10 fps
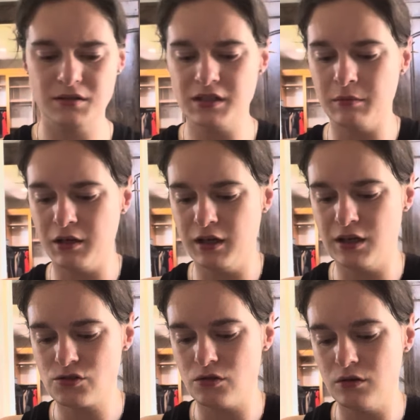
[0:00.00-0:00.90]

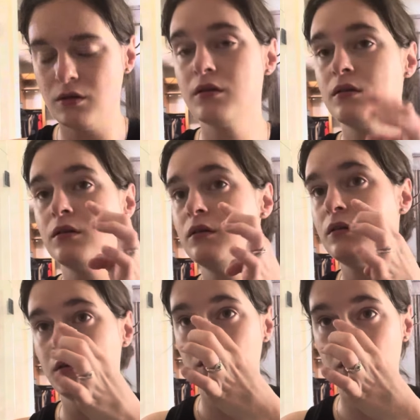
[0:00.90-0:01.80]
semi-natural
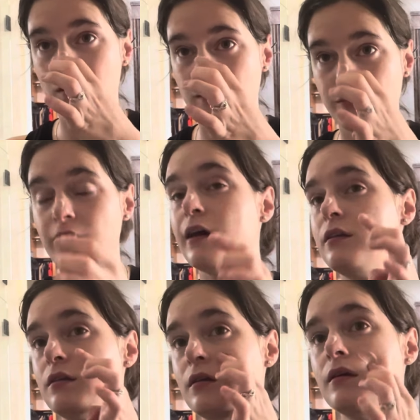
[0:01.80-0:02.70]
enough
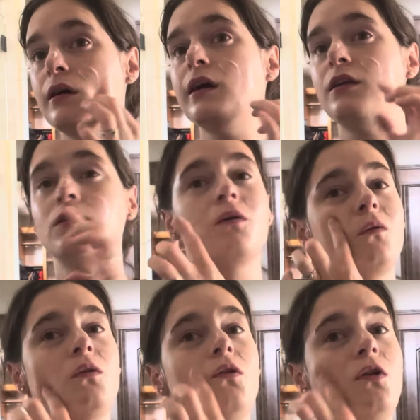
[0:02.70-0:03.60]
that I don't
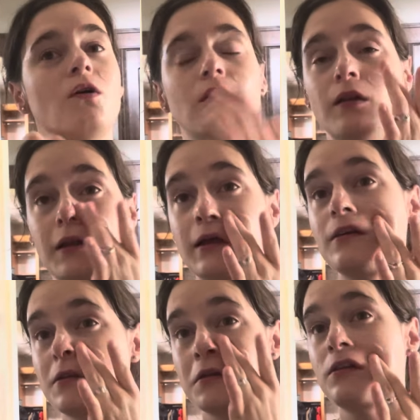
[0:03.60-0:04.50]
look like
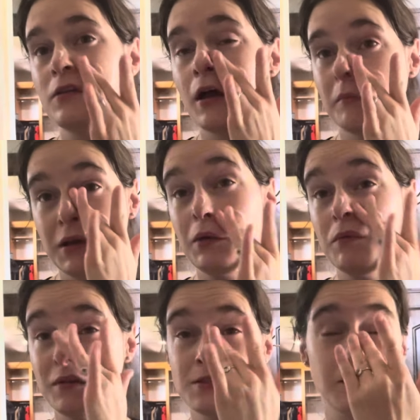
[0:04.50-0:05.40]
a zombie
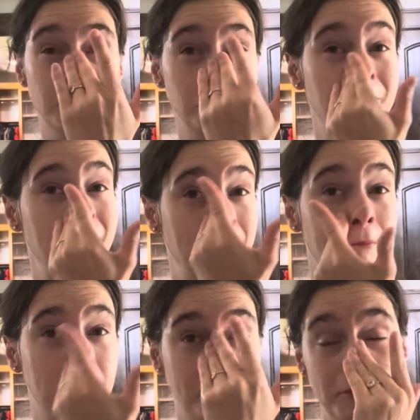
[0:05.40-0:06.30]
with some
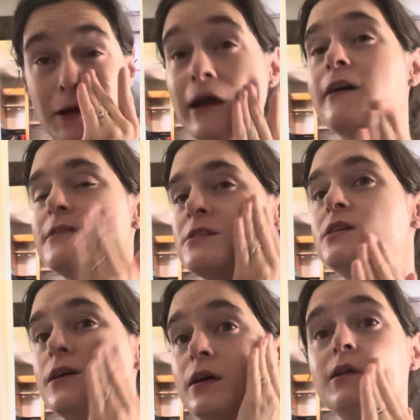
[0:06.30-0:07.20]
breakouts.
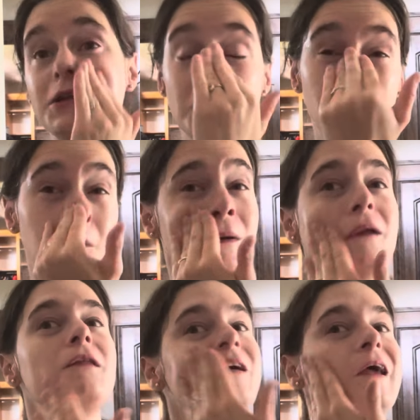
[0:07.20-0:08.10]
Though one
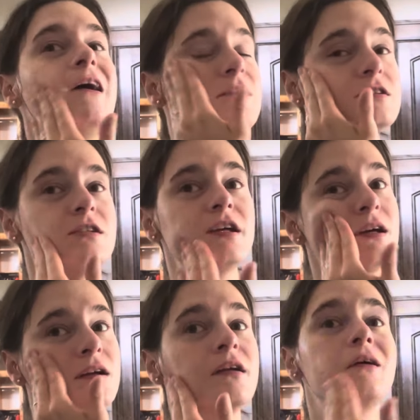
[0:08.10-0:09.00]
of the gals
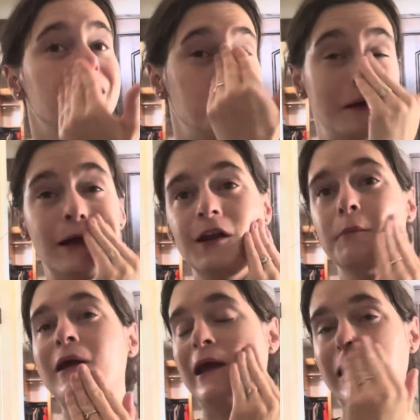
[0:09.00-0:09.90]
at the
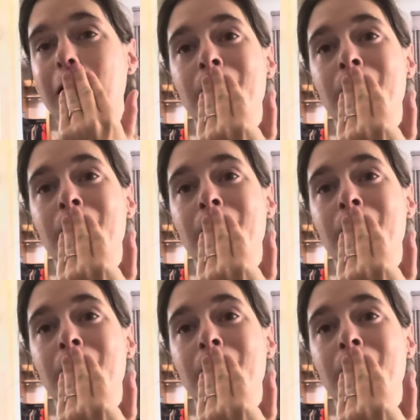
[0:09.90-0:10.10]
bank